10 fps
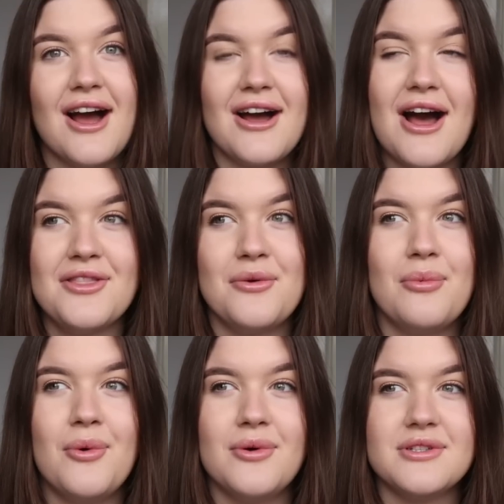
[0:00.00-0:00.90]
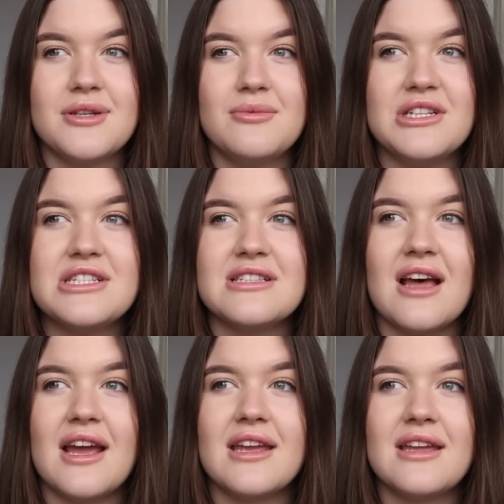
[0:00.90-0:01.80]
other ward, which is
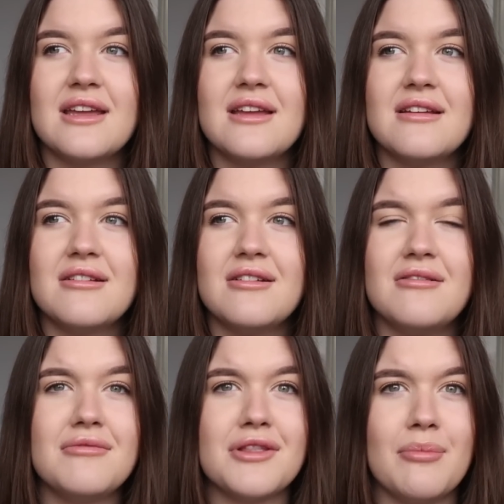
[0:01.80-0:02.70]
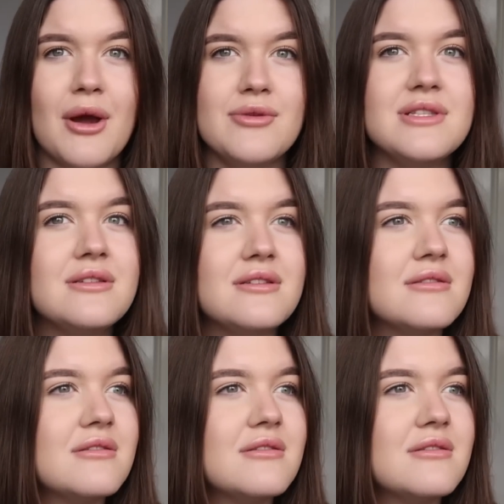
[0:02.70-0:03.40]
like the post